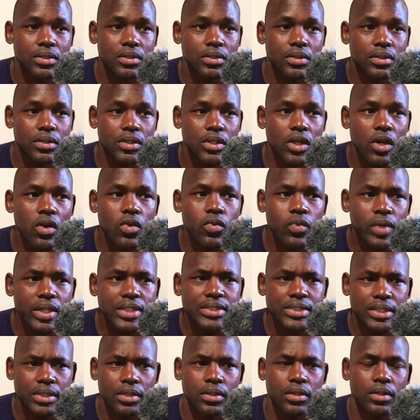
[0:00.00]
no
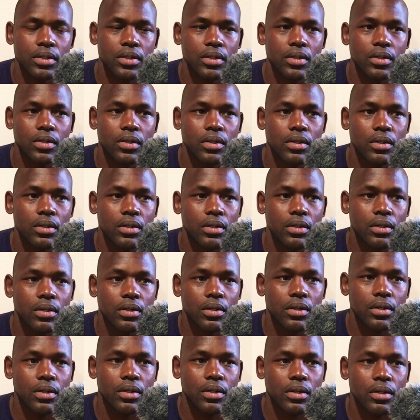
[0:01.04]
reason
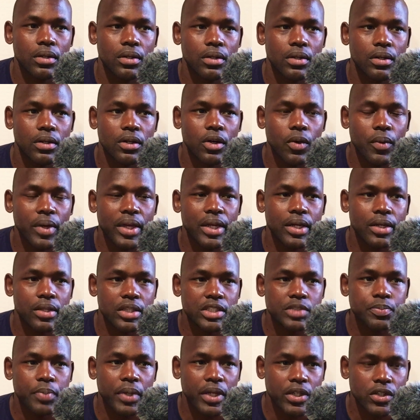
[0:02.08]
going into
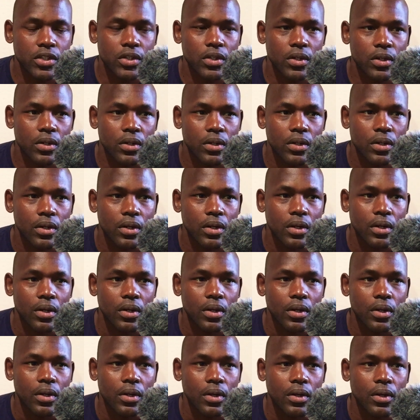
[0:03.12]
this picture
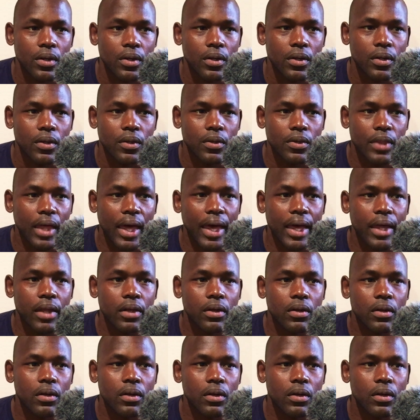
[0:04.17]

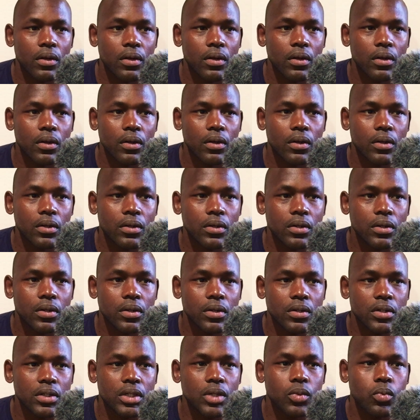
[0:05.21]
that
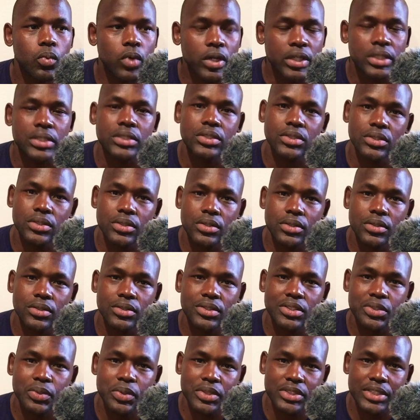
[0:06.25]
she wouldn't
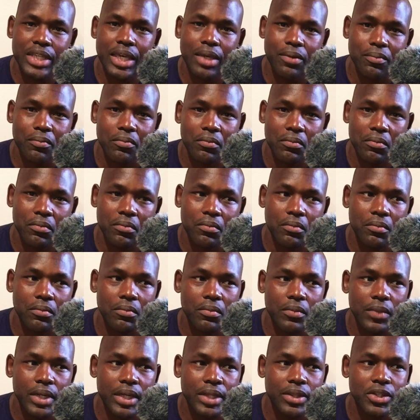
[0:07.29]
do the same
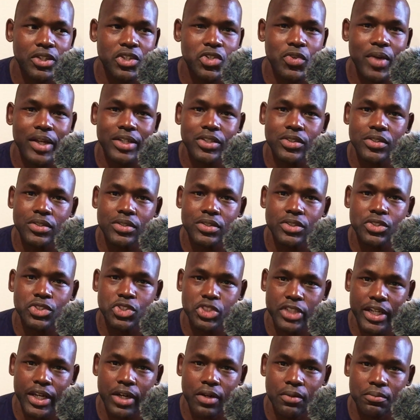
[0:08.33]
in the director's
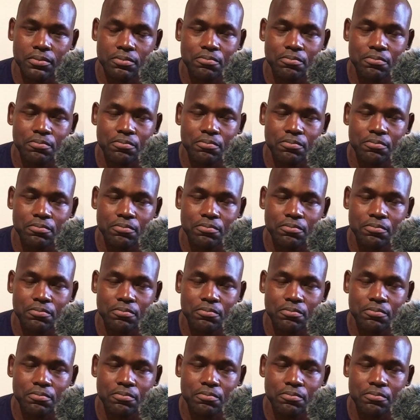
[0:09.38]
chair.